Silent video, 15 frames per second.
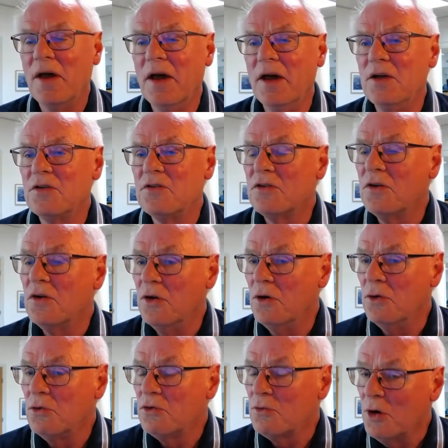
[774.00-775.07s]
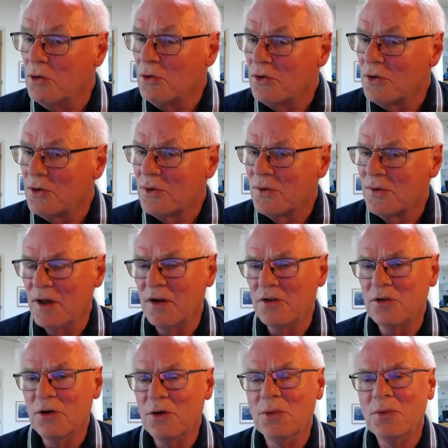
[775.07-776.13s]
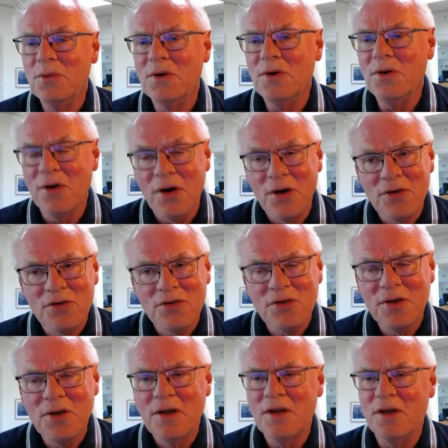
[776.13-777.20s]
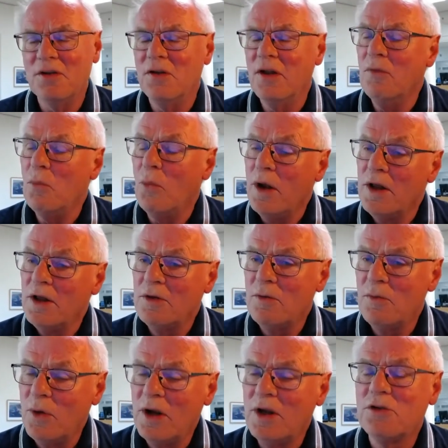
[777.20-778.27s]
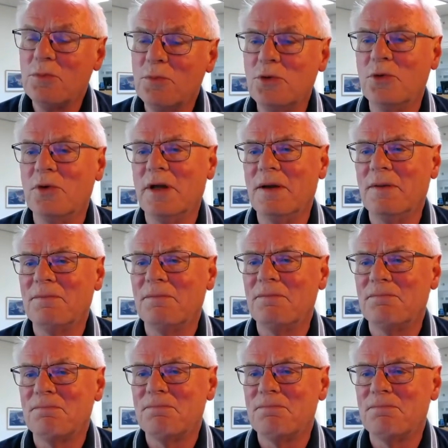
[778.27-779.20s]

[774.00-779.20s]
There is no smoke, there's no noise, and it really smoothly.